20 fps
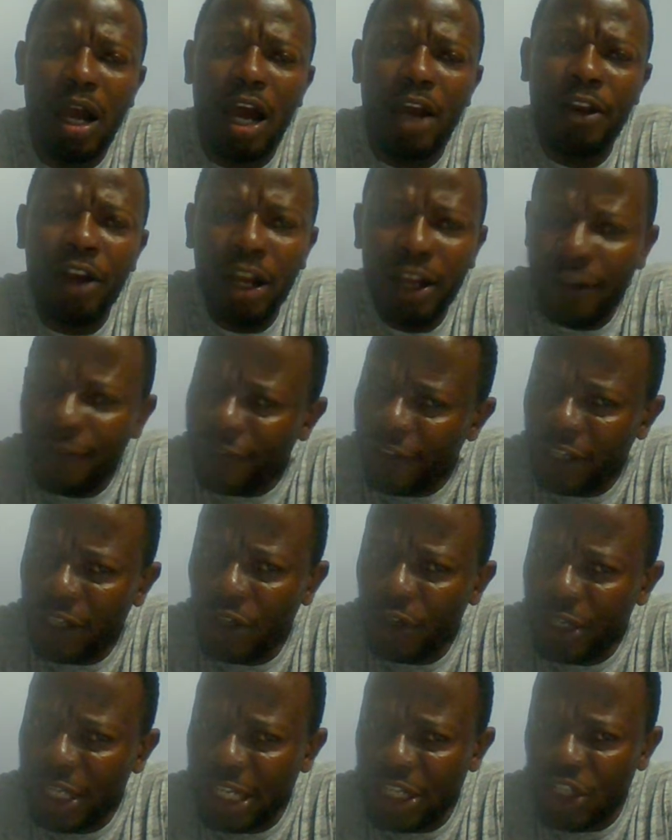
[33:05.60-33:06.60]
Another thing
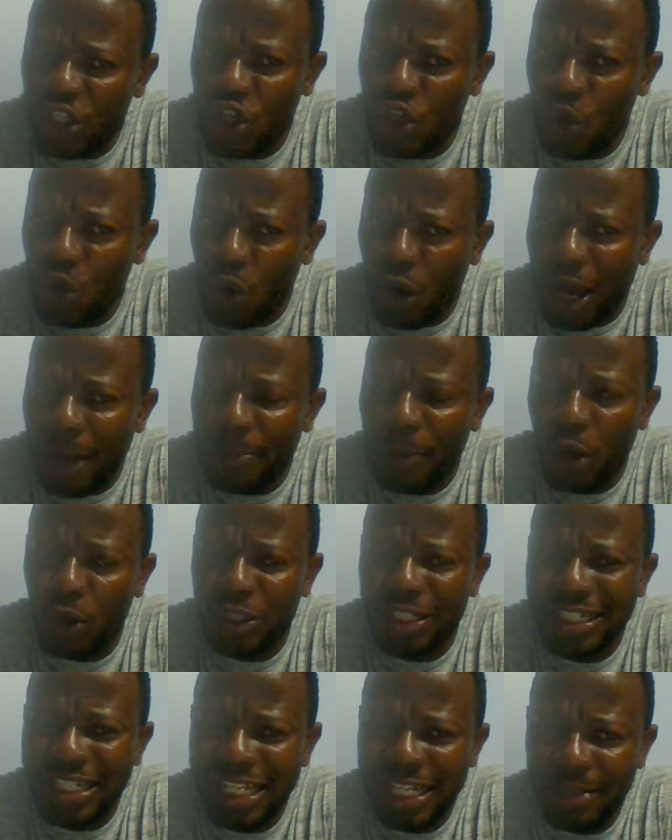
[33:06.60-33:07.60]
you need to know
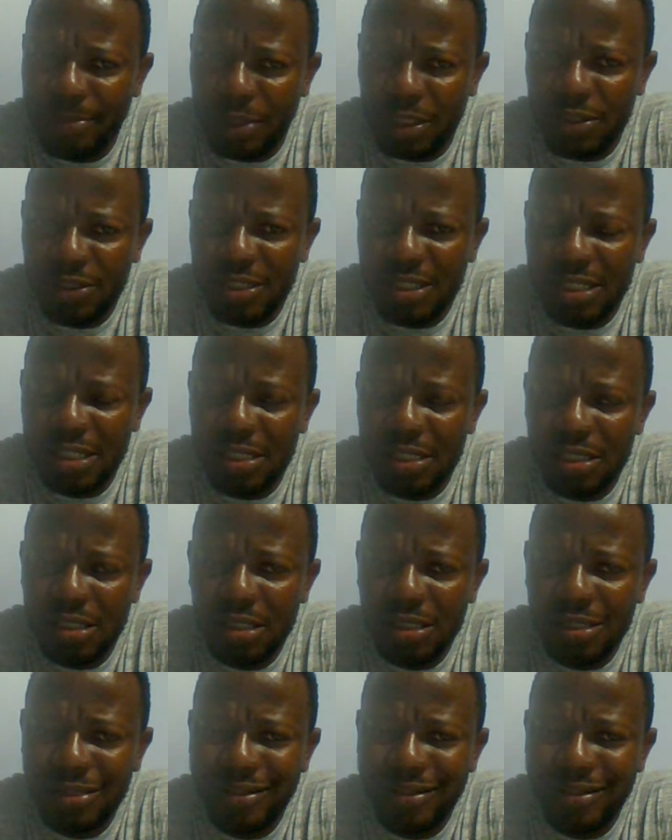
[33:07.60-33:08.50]
about tables